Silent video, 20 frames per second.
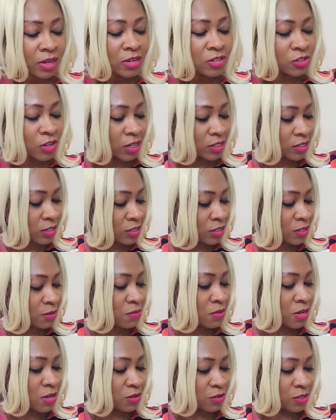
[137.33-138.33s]
So I took
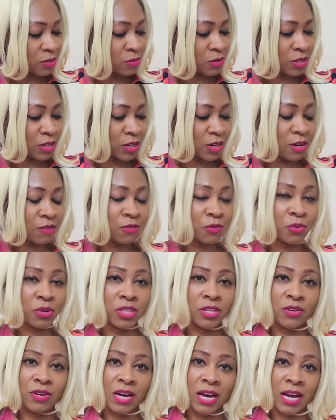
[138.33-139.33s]
some notes I'm going to cover
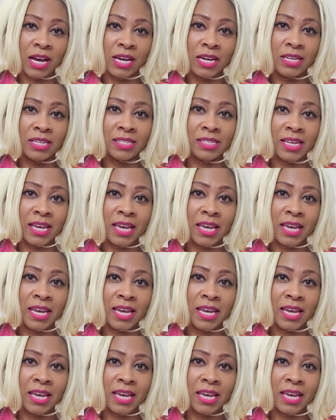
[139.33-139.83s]
with you guys.